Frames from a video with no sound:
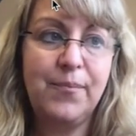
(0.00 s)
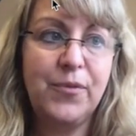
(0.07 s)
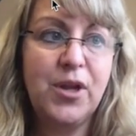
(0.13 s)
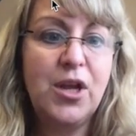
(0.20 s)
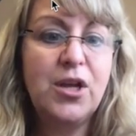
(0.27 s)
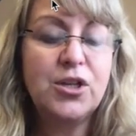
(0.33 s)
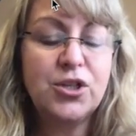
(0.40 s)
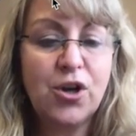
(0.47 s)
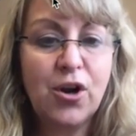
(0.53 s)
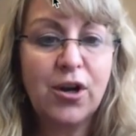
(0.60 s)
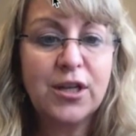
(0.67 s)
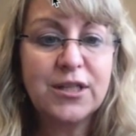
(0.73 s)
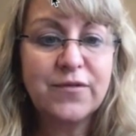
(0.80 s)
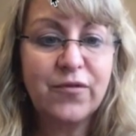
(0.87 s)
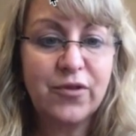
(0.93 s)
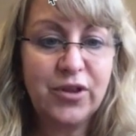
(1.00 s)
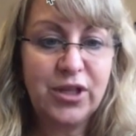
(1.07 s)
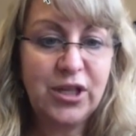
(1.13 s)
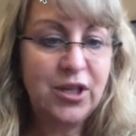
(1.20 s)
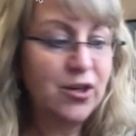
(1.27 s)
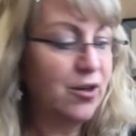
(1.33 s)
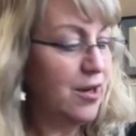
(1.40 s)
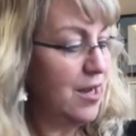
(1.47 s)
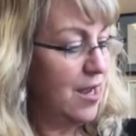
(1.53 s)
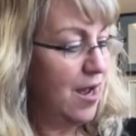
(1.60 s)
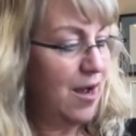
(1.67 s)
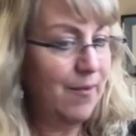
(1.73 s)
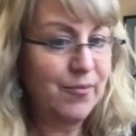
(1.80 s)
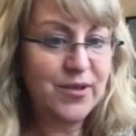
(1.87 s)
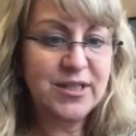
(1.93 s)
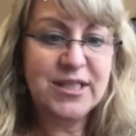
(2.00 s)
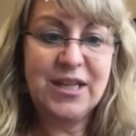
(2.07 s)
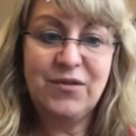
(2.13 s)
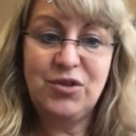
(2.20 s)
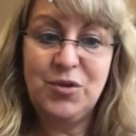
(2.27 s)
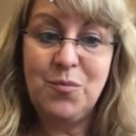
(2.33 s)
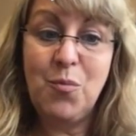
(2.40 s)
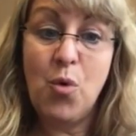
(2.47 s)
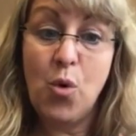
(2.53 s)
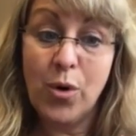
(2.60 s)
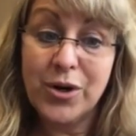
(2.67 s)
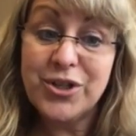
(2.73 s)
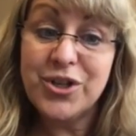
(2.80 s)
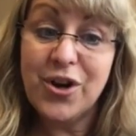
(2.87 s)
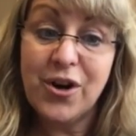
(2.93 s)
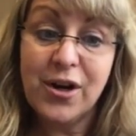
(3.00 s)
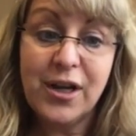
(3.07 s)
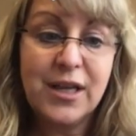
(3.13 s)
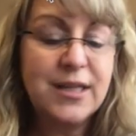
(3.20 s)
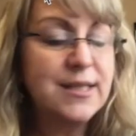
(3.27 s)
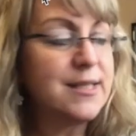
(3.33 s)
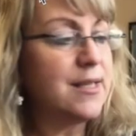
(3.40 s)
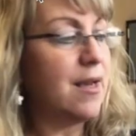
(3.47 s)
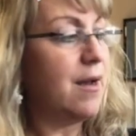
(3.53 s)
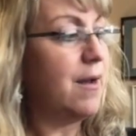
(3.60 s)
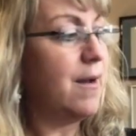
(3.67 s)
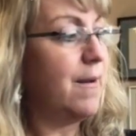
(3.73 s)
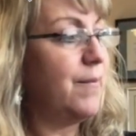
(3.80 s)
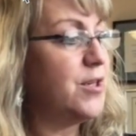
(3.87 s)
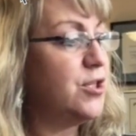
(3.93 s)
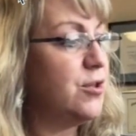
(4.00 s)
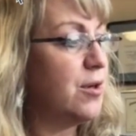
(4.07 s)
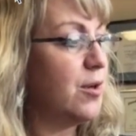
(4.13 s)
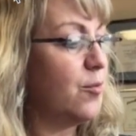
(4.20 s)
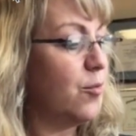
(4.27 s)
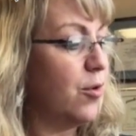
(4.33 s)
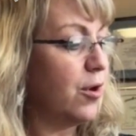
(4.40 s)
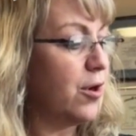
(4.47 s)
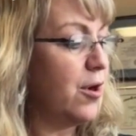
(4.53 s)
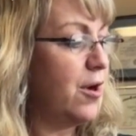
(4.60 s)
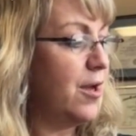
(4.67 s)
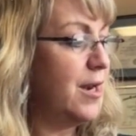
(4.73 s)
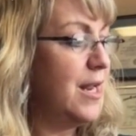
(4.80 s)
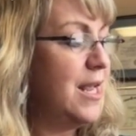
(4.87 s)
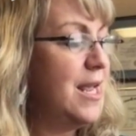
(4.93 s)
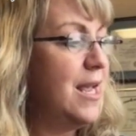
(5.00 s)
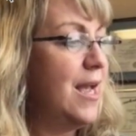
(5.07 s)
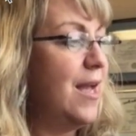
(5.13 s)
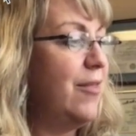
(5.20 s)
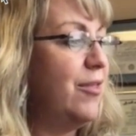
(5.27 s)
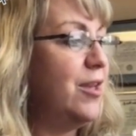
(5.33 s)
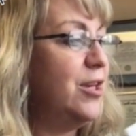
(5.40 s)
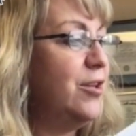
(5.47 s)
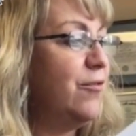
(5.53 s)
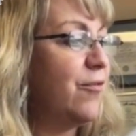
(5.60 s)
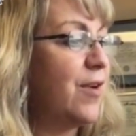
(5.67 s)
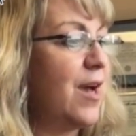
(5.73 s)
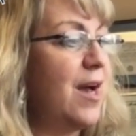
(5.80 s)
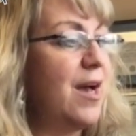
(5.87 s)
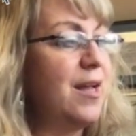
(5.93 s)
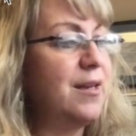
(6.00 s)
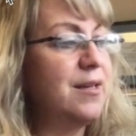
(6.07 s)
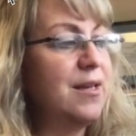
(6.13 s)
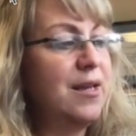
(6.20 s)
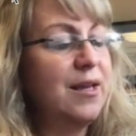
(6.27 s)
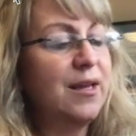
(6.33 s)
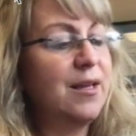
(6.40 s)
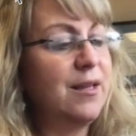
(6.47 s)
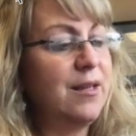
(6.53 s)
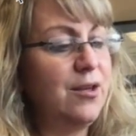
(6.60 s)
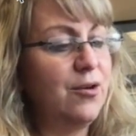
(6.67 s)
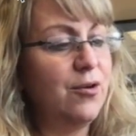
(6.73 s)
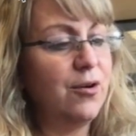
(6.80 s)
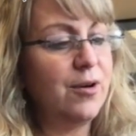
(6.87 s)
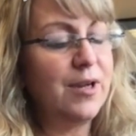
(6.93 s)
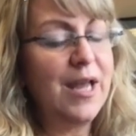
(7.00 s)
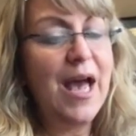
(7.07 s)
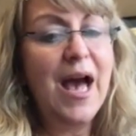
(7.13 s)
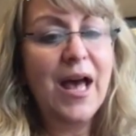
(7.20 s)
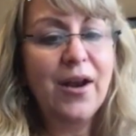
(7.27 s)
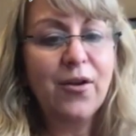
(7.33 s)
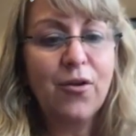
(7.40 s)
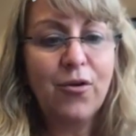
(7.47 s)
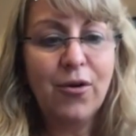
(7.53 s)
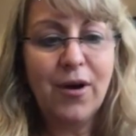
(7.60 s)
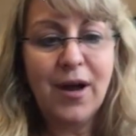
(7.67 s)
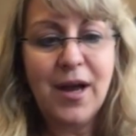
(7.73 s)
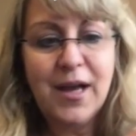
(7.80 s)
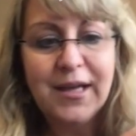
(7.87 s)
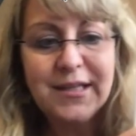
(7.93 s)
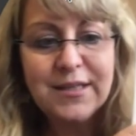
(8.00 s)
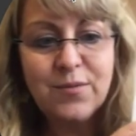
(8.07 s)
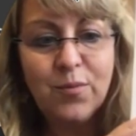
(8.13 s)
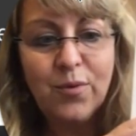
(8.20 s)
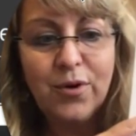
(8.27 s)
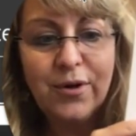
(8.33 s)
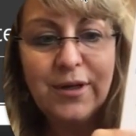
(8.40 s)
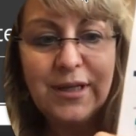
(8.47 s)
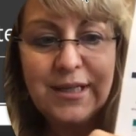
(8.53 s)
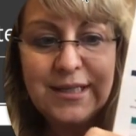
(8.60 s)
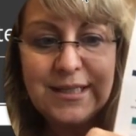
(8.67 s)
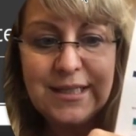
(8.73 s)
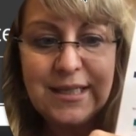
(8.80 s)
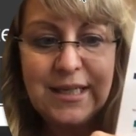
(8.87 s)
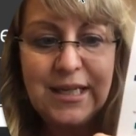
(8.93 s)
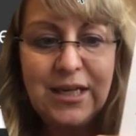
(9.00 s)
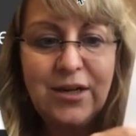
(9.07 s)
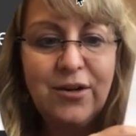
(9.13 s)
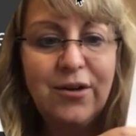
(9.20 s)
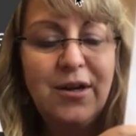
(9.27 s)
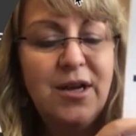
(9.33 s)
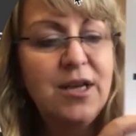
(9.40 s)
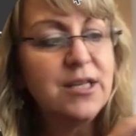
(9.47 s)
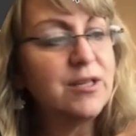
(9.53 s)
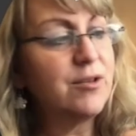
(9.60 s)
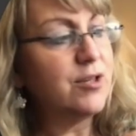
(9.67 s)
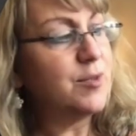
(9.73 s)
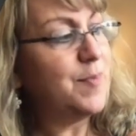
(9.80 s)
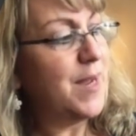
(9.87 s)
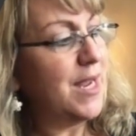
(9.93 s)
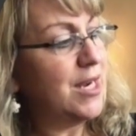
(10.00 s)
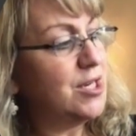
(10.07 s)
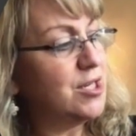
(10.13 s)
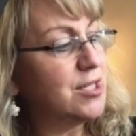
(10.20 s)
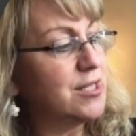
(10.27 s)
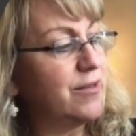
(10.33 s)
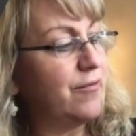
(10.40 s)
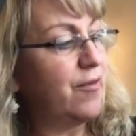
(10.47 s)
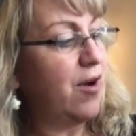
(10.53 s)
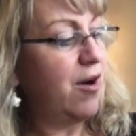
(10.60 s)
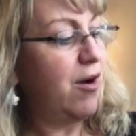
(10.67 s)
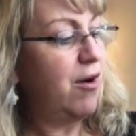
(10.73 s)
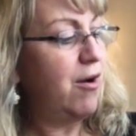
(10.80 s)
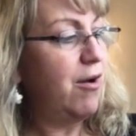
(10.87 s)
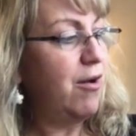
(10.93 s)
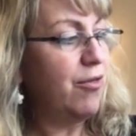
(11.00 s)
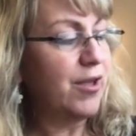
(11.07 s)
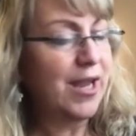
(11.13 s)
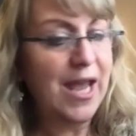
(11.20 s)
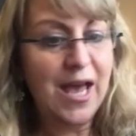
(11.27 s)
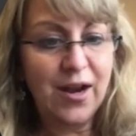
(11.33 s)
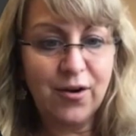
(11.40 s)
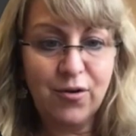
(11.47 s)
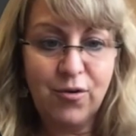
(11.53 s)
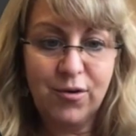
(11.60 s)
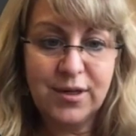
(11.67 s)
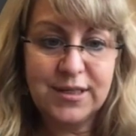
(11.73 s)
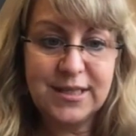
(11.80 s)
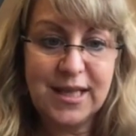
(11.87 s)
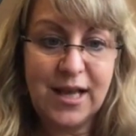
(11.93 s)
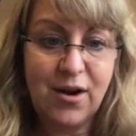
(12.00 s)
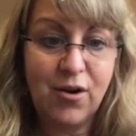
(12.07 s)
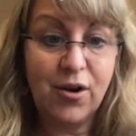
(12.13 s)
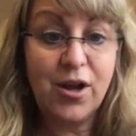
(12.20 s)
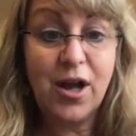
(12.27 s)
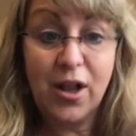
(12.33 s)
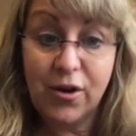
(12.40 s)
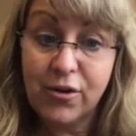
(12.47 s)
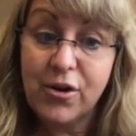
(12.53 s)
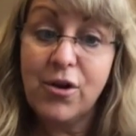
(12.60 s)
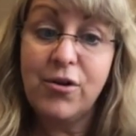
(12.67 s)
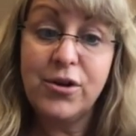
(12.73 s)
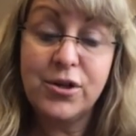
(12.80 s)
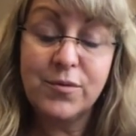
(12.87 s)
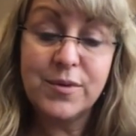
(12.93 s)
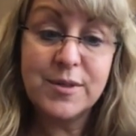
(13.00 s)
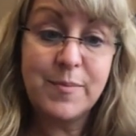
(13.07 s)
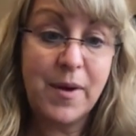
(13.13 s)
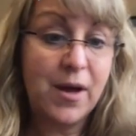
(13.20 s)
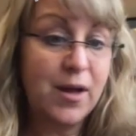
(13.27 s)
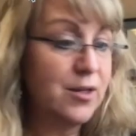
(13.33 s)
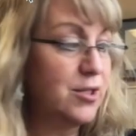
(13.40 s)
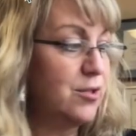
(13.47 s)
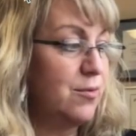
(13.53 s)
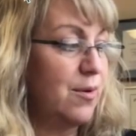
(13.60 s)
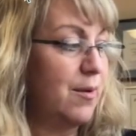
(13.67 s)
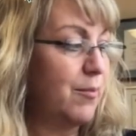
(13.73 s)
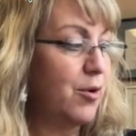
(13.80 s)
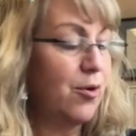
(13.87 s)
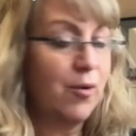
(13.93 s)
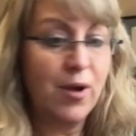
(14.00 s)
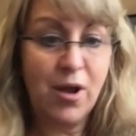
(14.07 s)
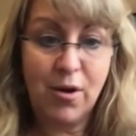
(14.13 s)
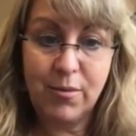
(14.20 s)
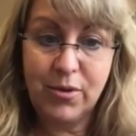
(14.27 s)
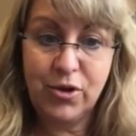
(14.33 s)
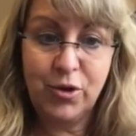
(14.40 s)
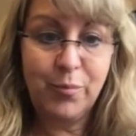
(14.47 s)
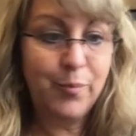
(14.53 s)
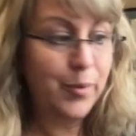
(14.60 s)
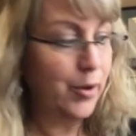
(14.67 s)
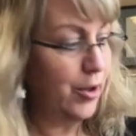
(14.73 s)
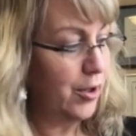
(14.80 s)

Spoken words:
targets for the year, this gives you more targets that you can work on. And then you've got your categorized word lists in here. So there's pages of all the categories that are color coded to go along with your book.